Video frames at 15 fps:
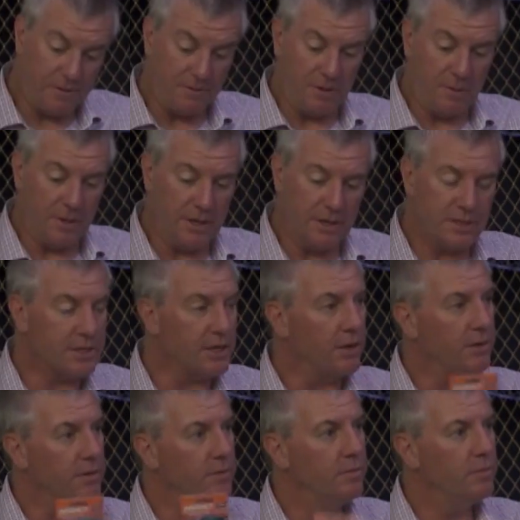50 metres,
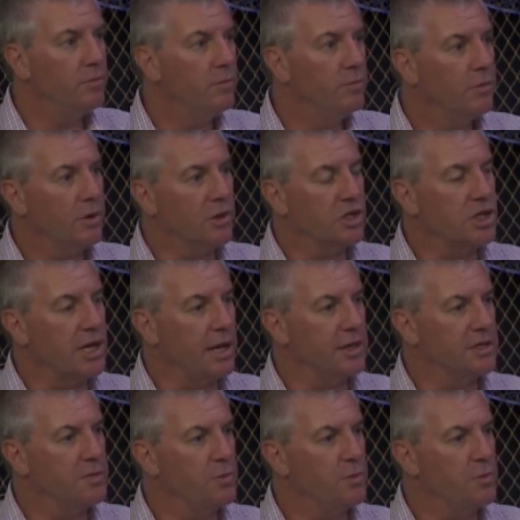so yeah, shallow